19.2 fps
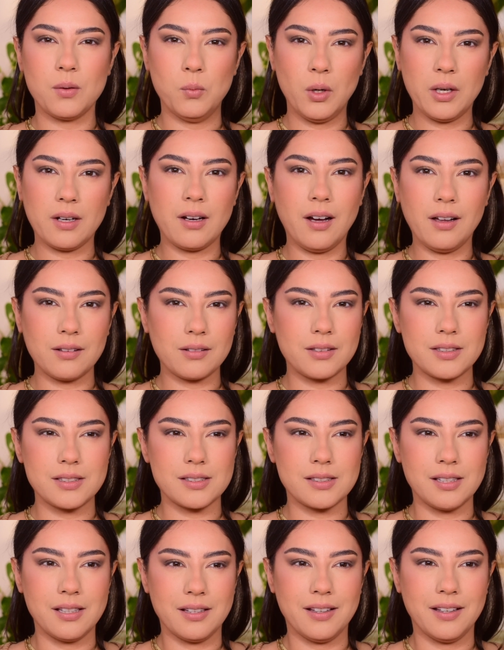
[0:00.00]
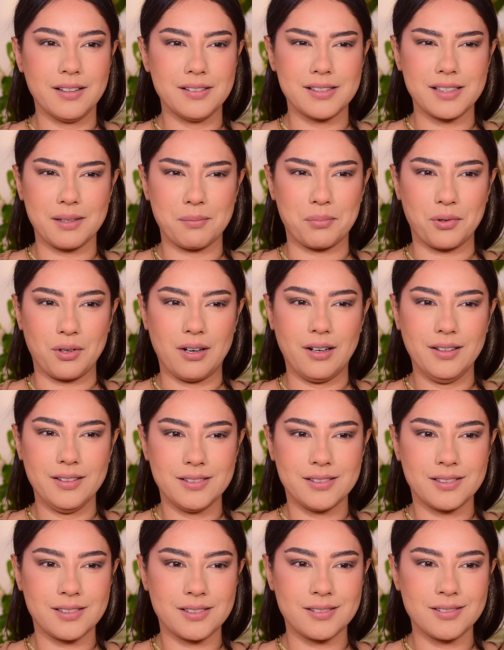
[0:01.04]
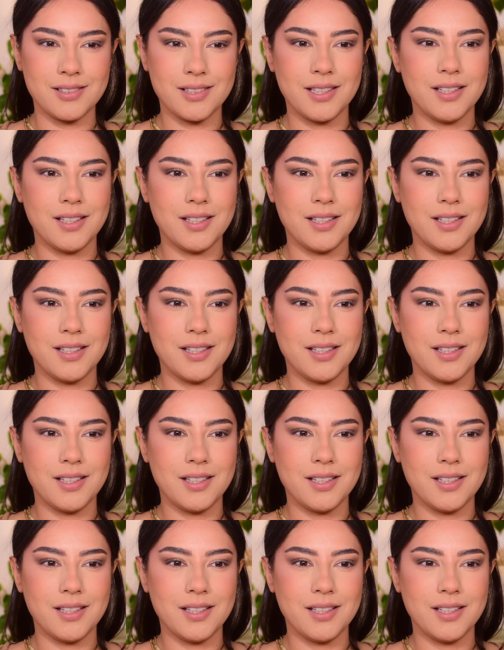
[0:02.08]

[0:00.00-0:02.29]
What color is that? Bronze?